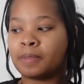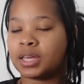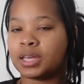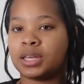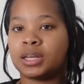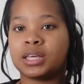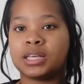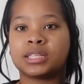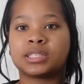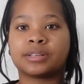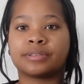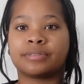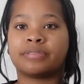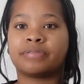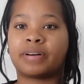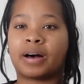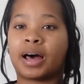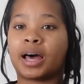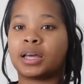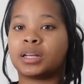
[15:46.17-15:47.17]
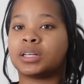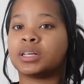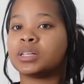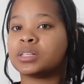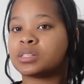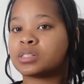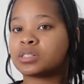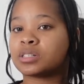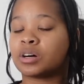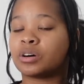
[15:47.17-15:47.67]
he needs to find
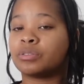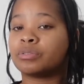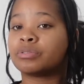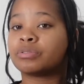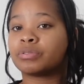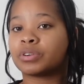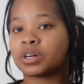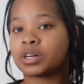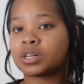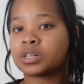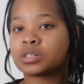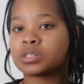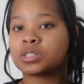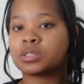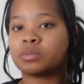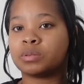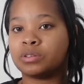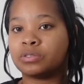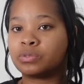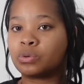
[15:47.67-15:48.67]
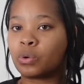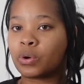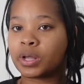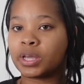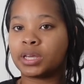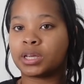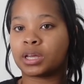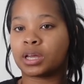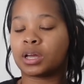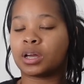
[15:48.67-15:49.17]
himself first before
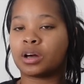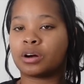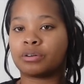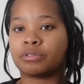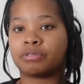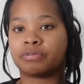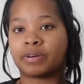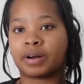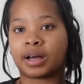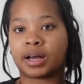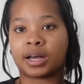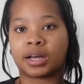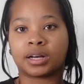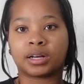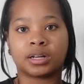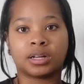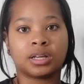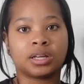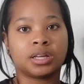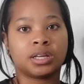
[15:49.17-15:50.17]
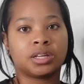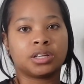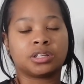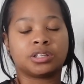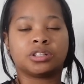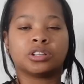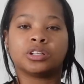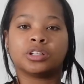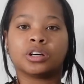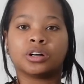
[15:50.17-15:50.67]
he can go find,
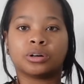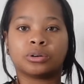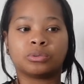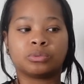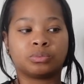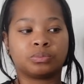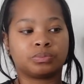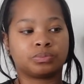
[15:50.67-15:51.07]
you know,